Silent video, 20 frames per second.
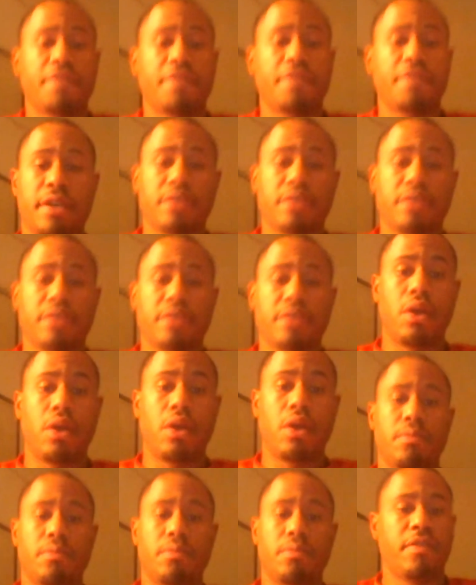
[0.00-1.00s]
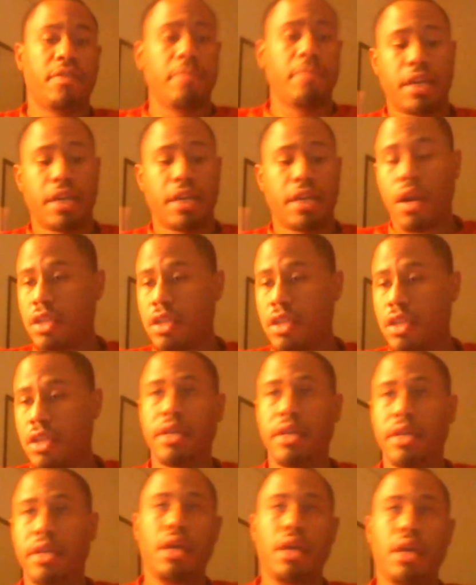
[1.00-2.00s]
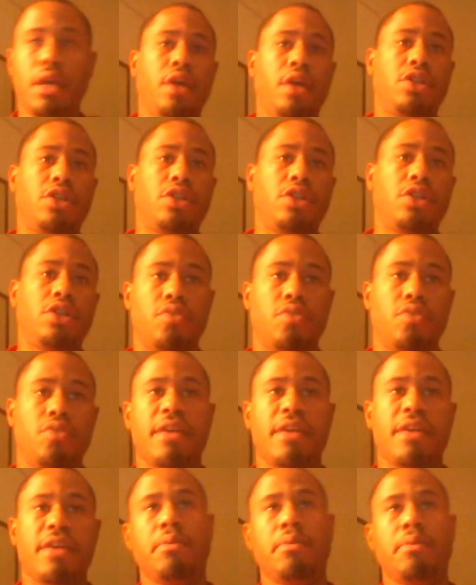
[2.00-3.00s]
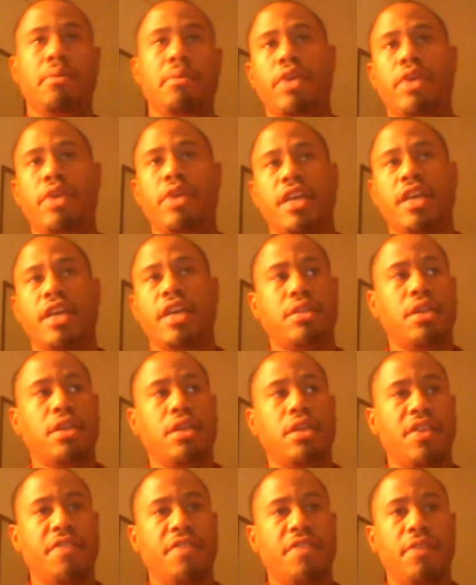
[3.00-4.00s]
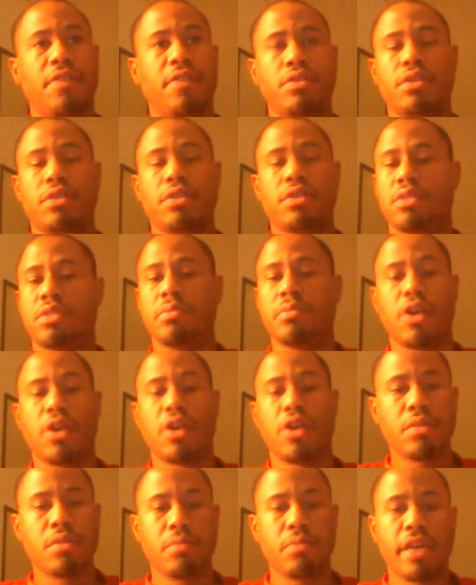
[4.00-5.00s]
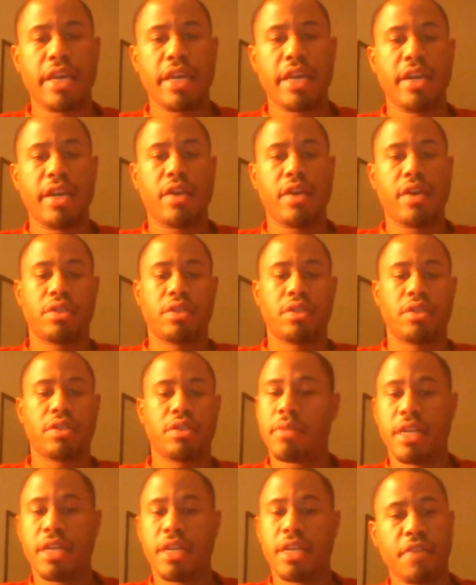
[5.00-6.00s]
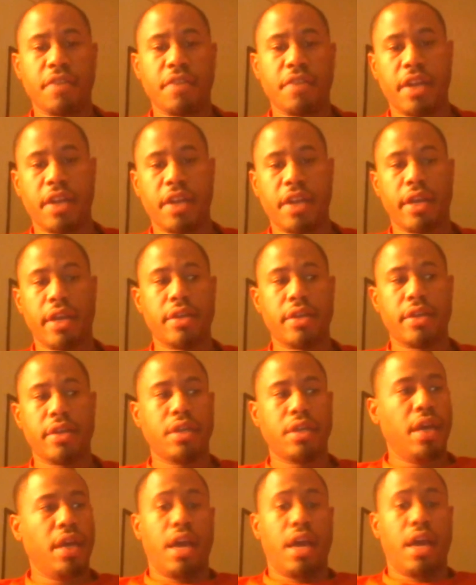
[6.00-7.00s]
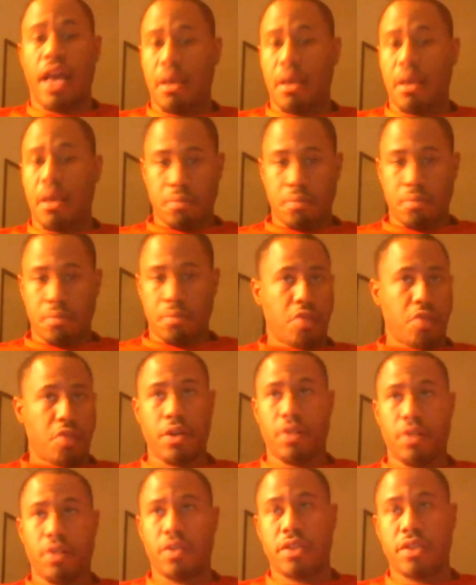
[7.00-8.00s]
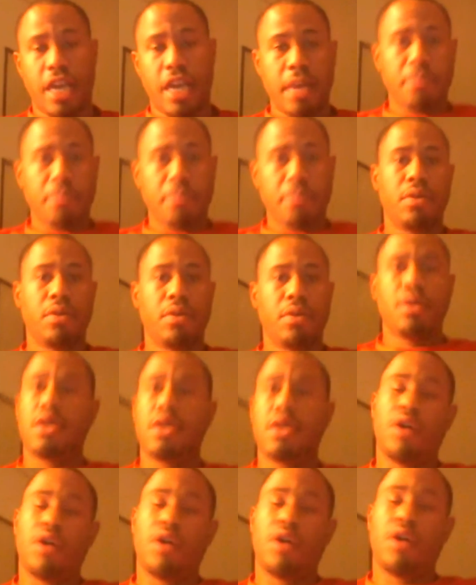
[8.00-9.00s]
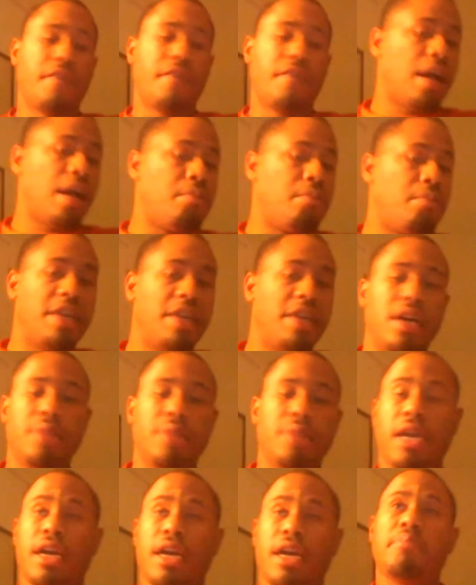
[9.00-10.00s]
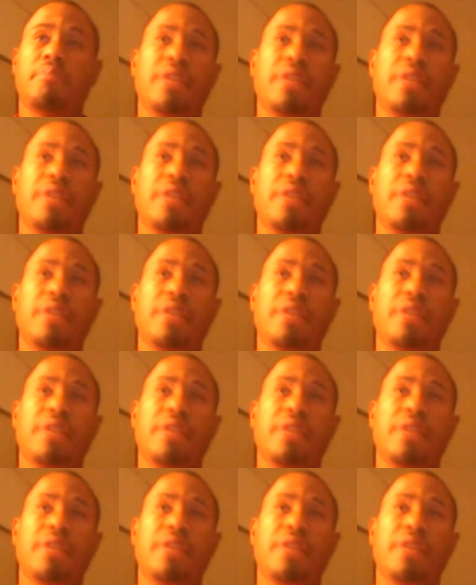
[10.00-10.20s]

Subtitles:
of things, from encouragement to being able to reach out to other folks that are smarter than me or smarter than me in different areas. Throw it on the table. I've gotten beat up. I got